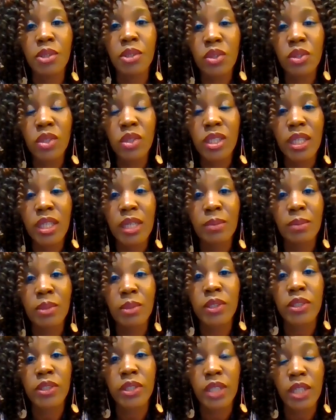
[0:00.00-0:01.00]
to the
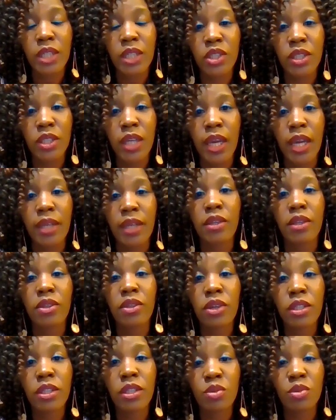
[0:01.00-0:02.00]
table such that
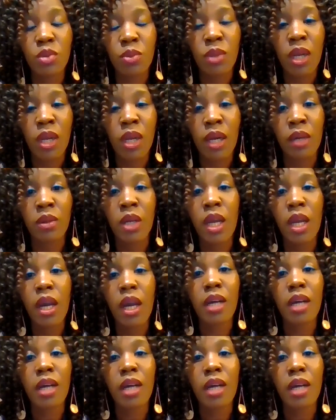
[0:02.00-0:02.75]
years from now,